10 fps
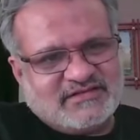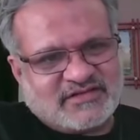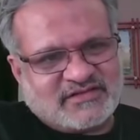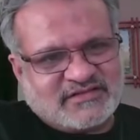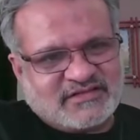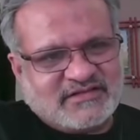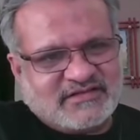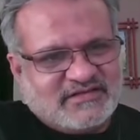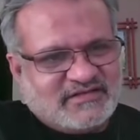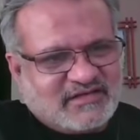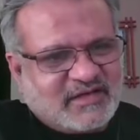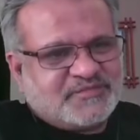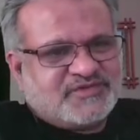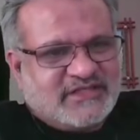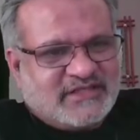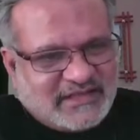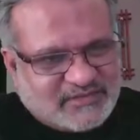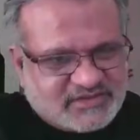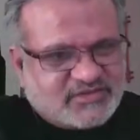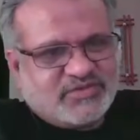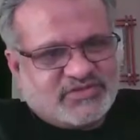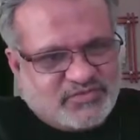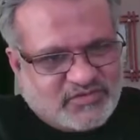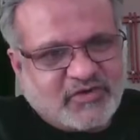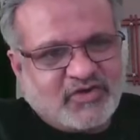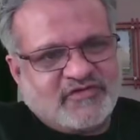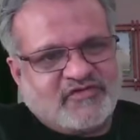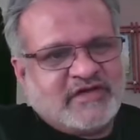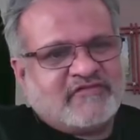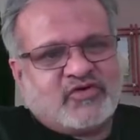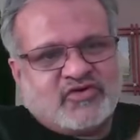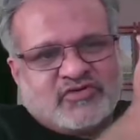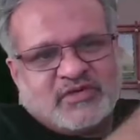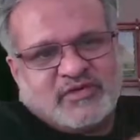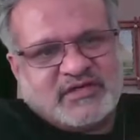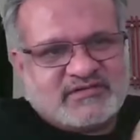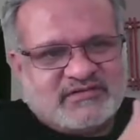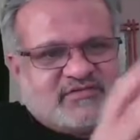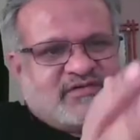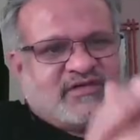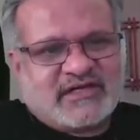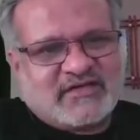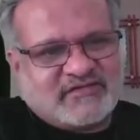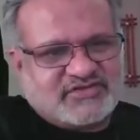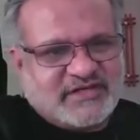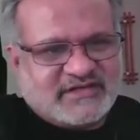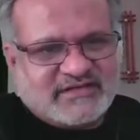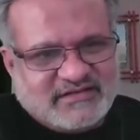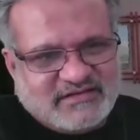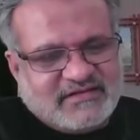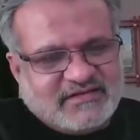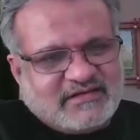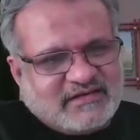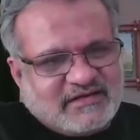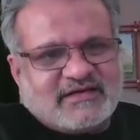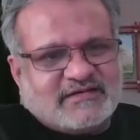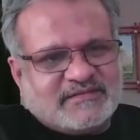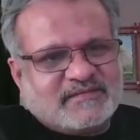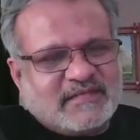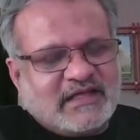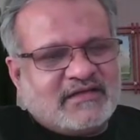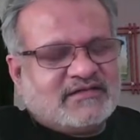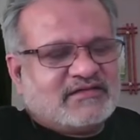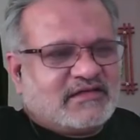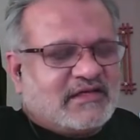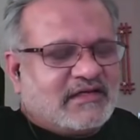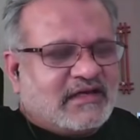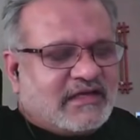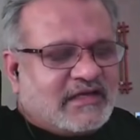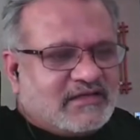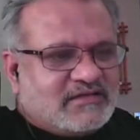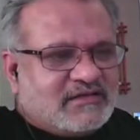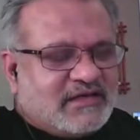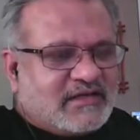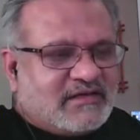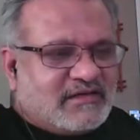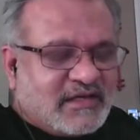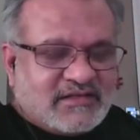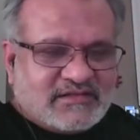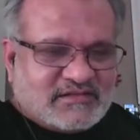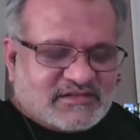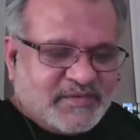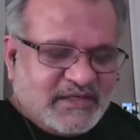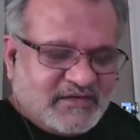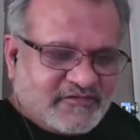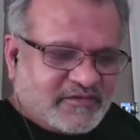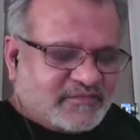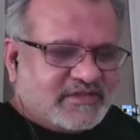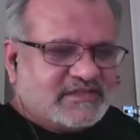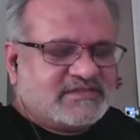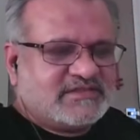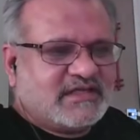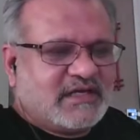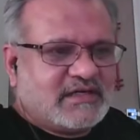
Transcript: rather than ups and downs, which would follow if you have followed only one kind of a trend. And I can again speak from this